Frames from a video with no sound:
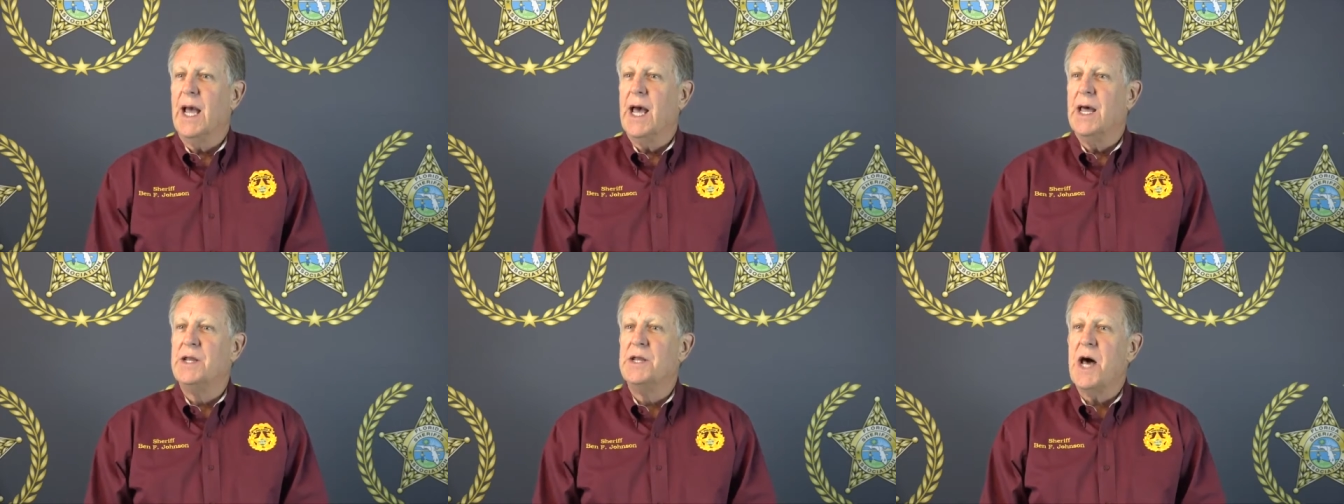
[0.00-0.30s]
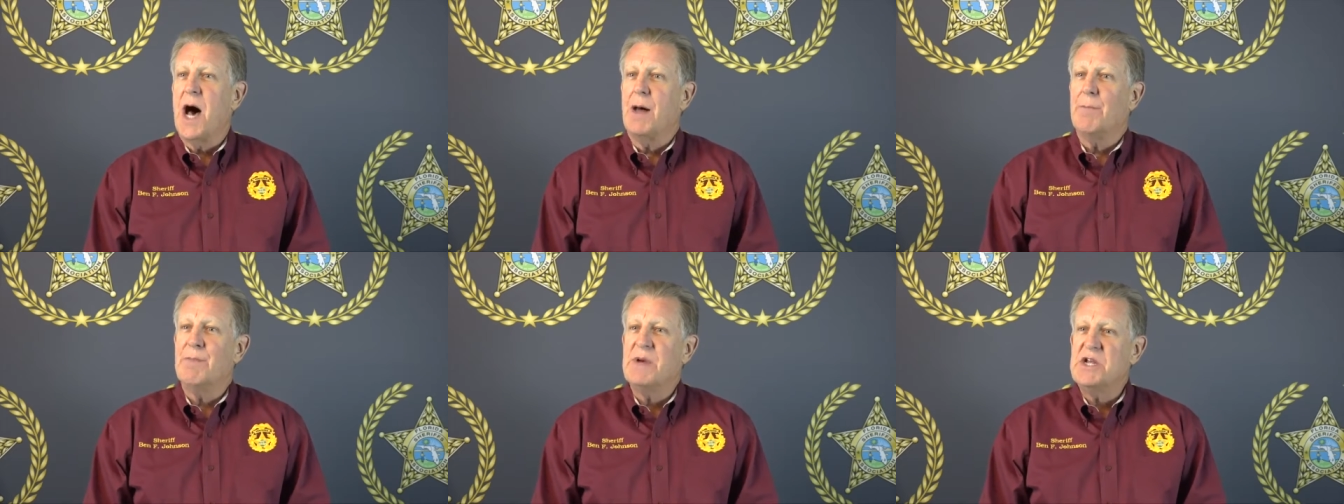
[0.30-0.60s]
and
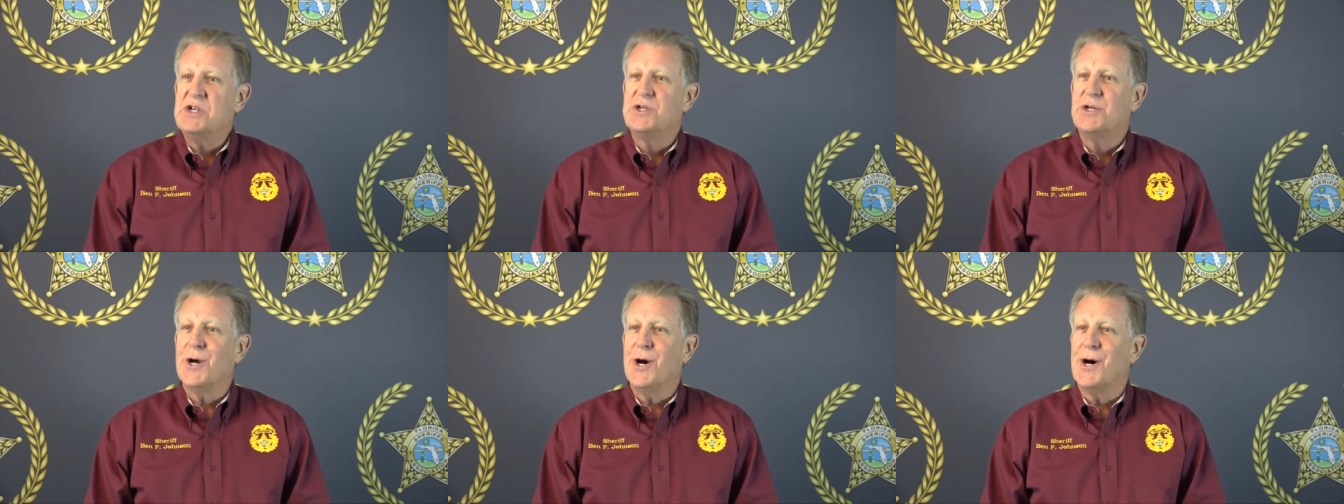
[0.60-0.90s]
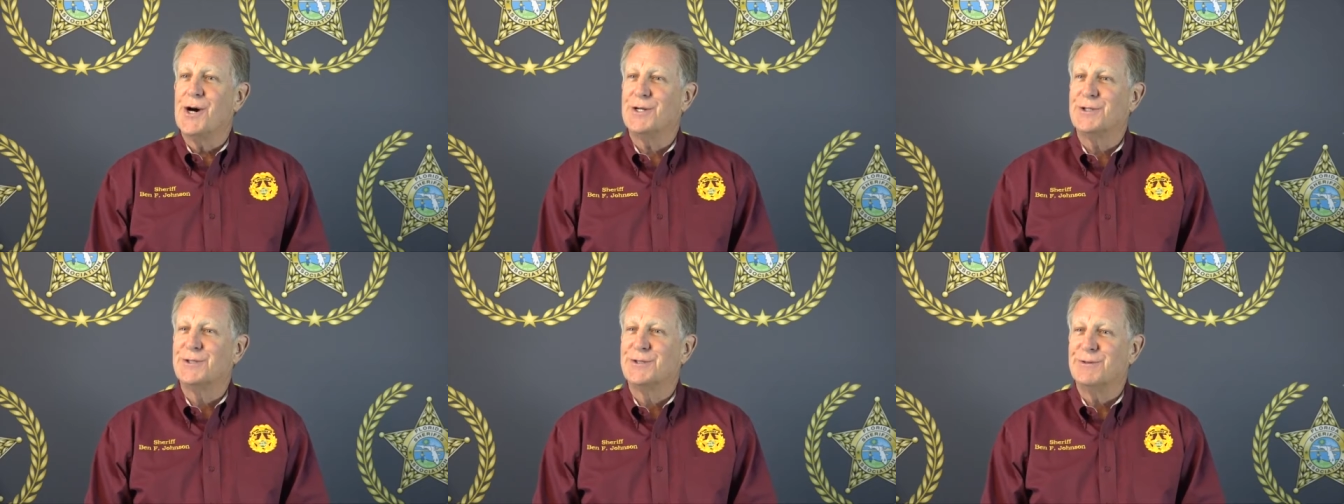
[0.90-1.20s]
not be
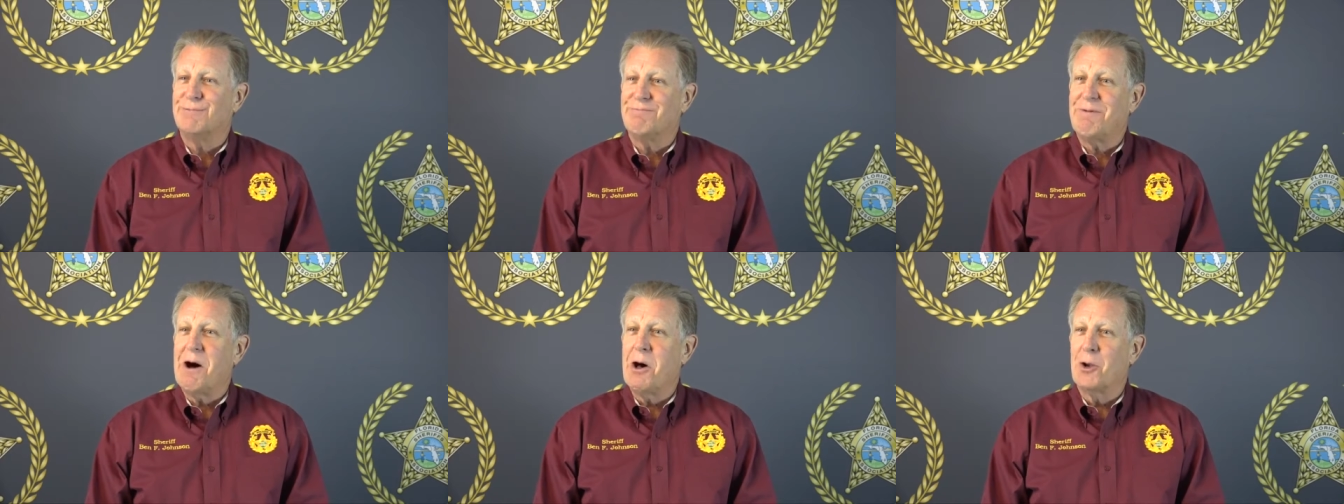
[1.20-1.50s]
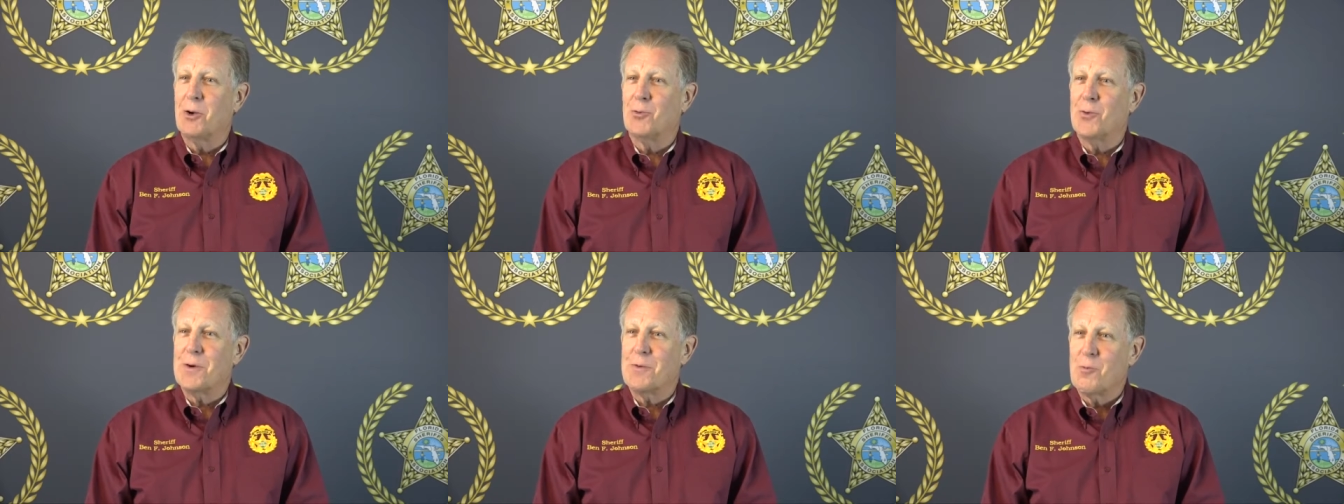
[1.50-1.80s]
judged the
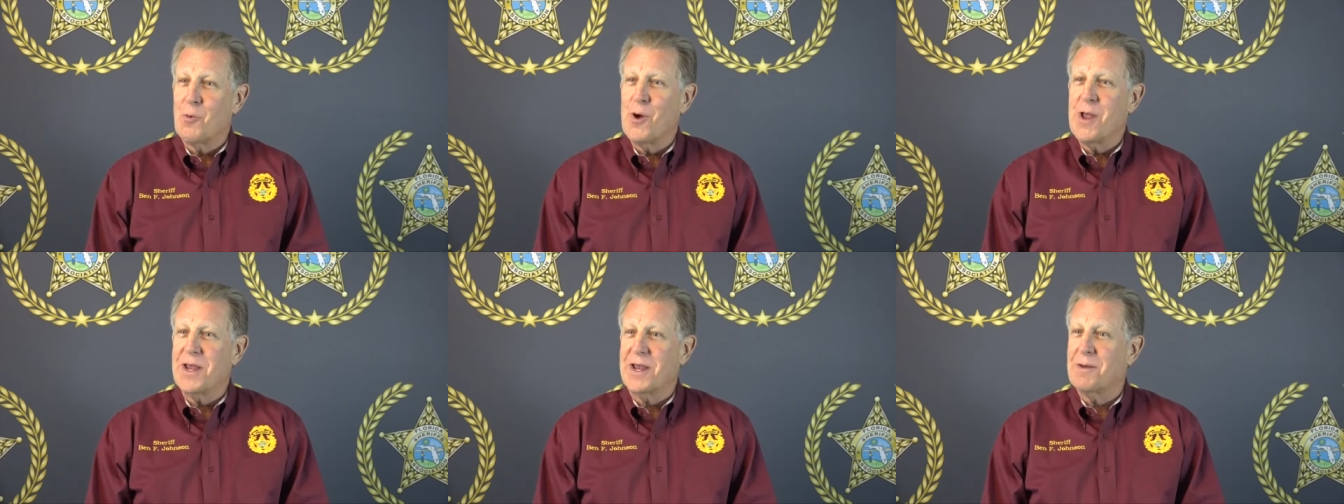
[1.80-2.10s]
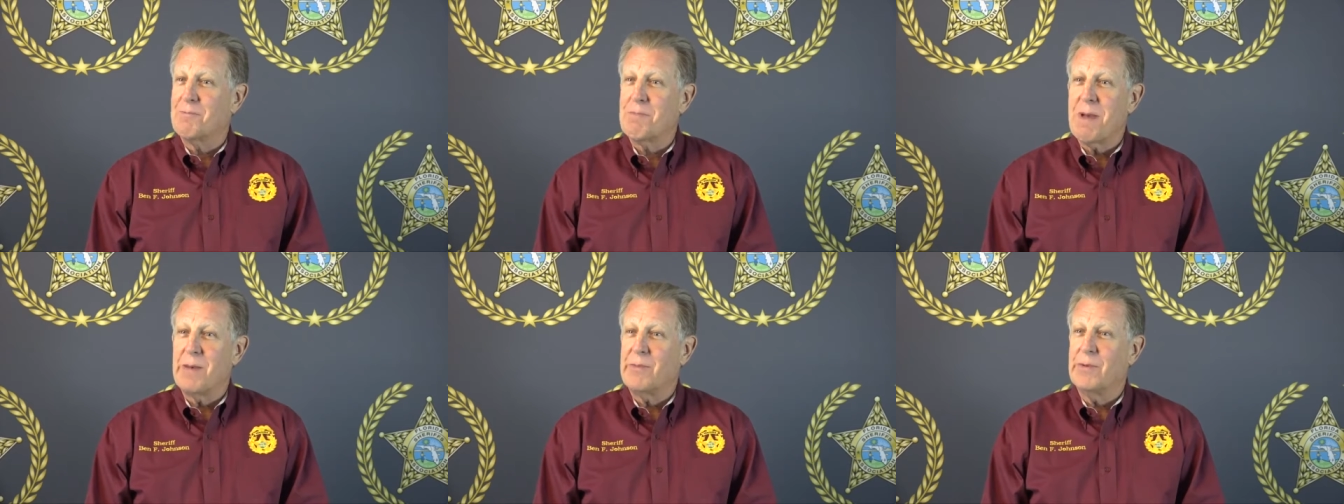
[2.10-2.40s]
following
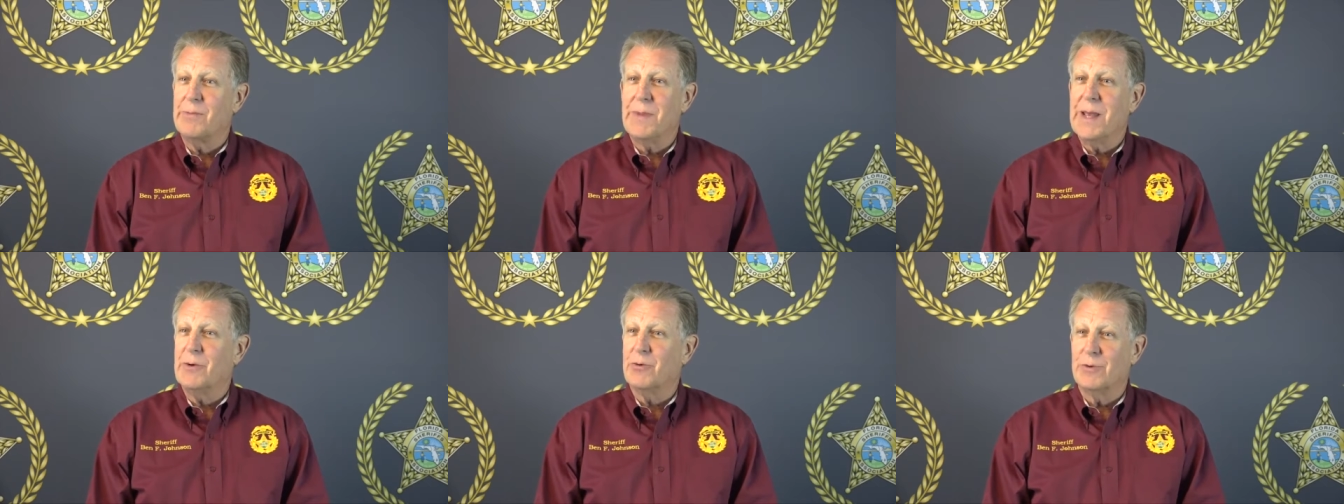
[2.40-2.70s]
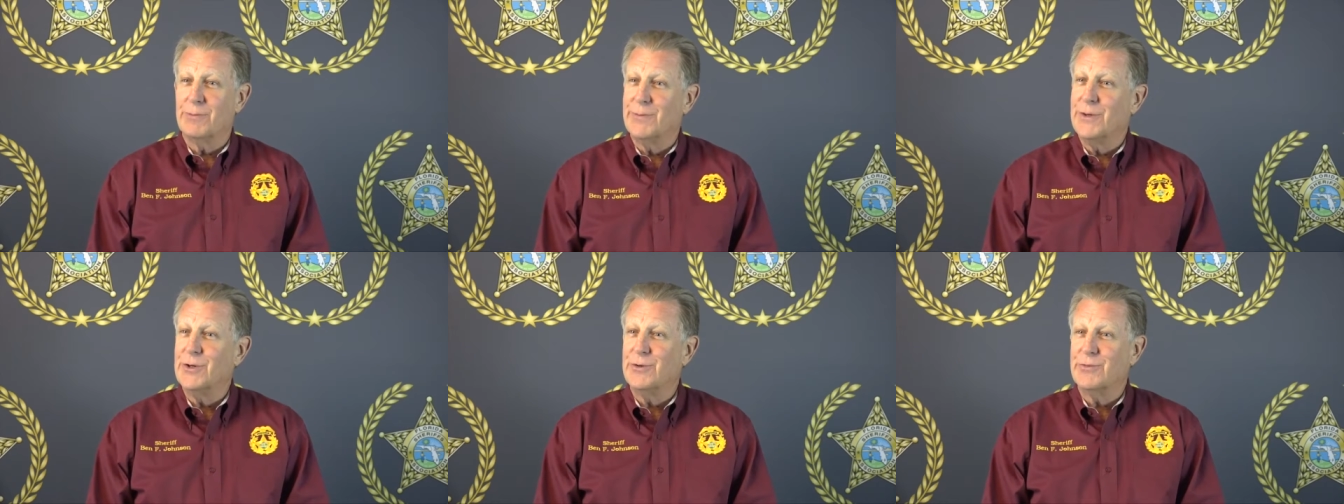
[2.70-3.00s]
week and maybe be
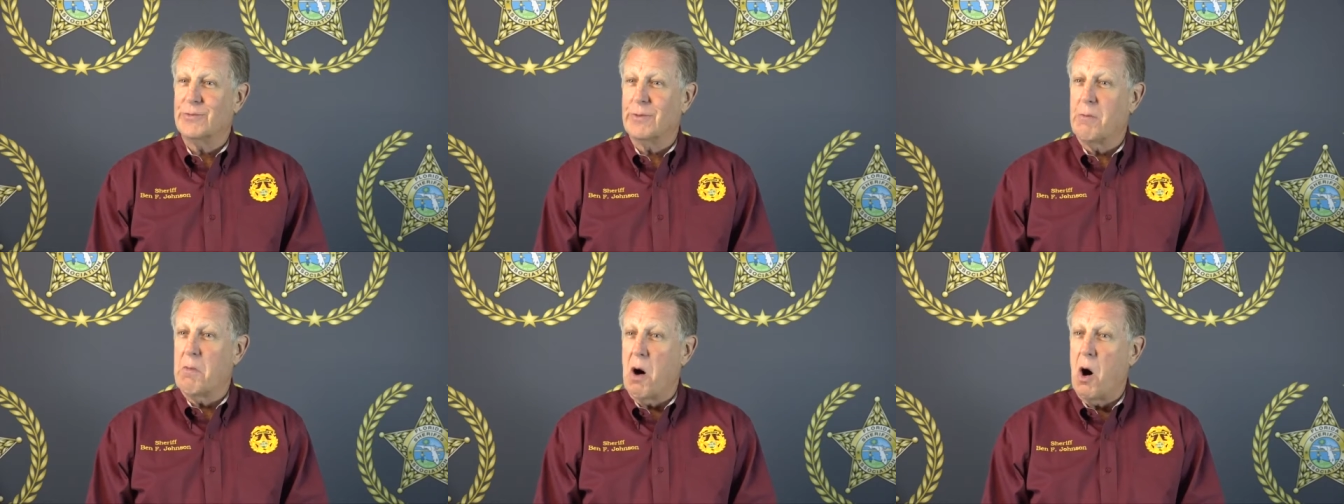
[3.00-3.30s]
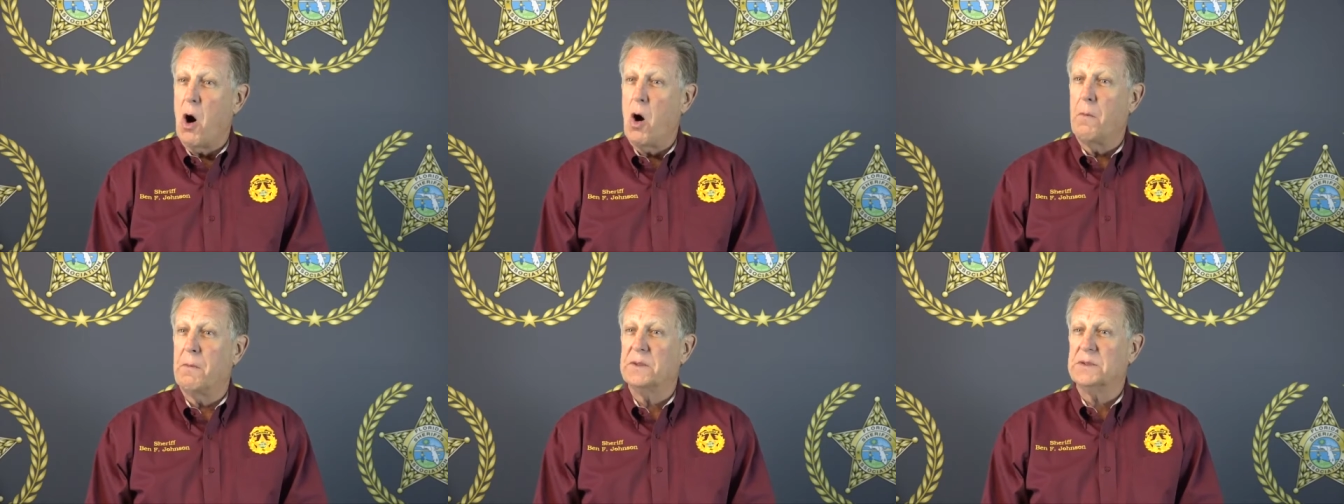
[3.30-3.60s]
removed from
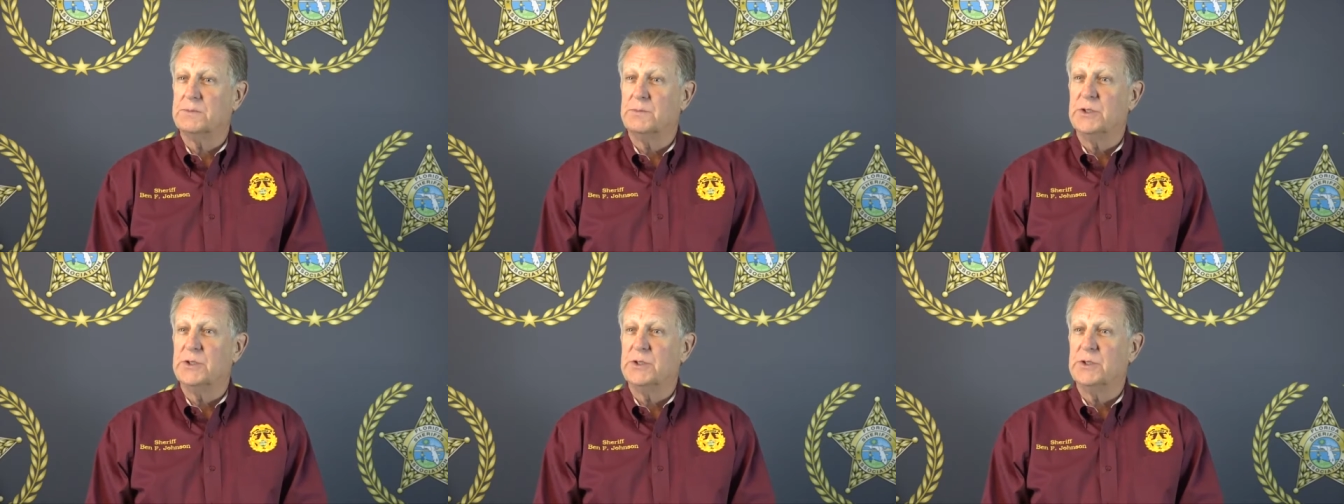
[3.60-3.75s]
office,